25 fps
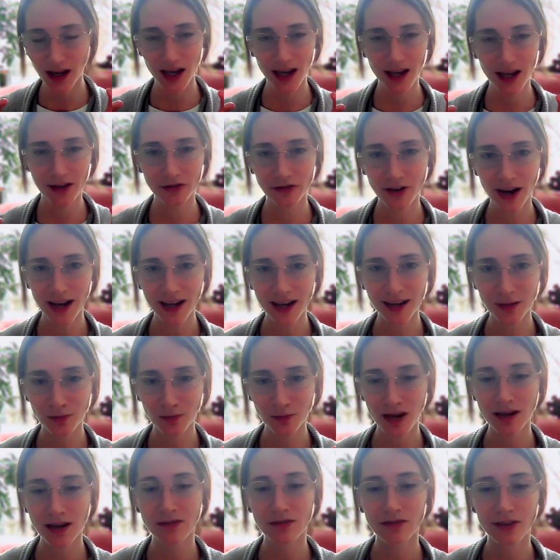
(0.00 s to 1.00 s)
If I can
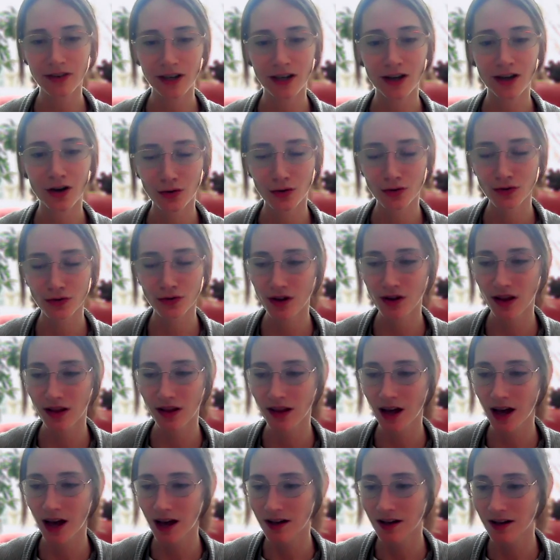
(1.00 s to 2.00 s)
make videos
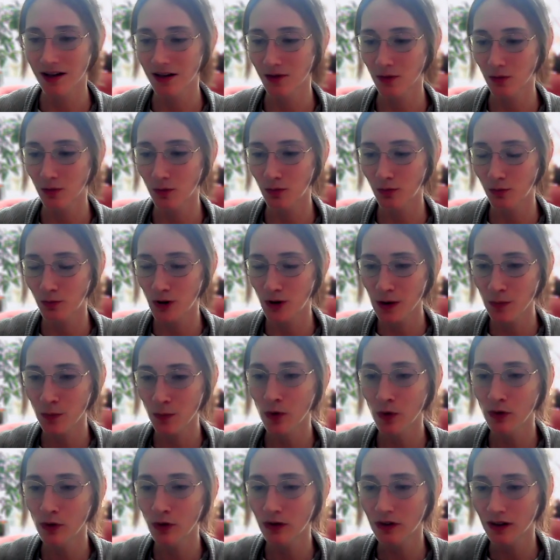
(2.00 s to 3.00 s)
that
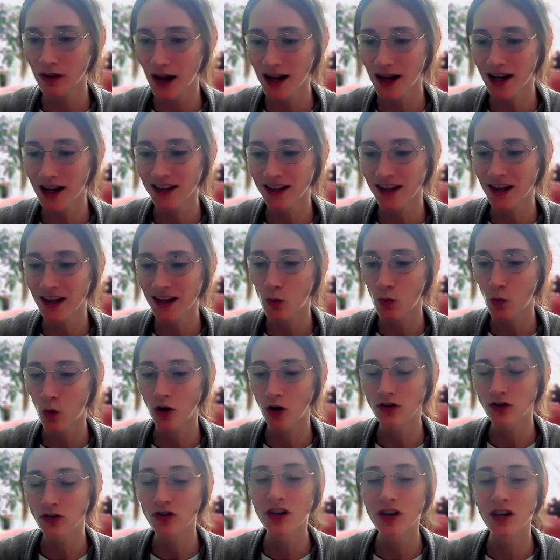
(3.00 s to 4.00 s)
people like and they
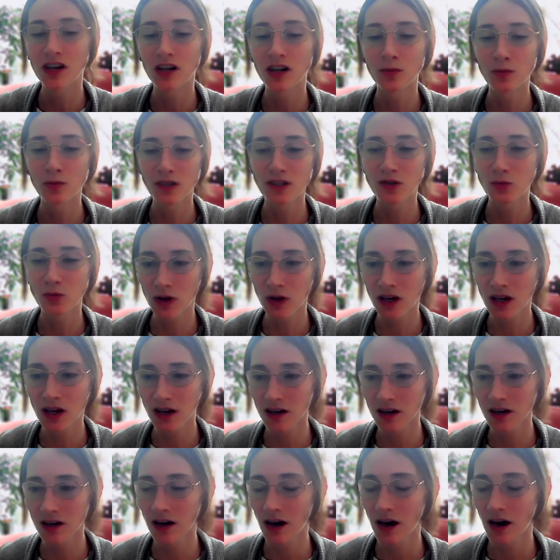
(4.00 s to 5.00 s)
want to hear me
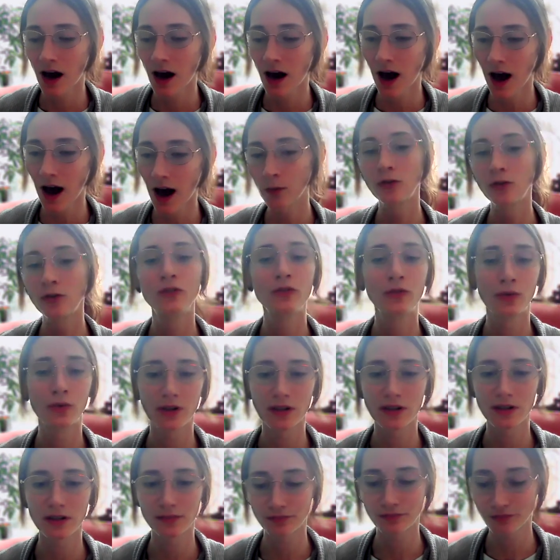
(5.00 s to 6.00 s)
speak, I will do it.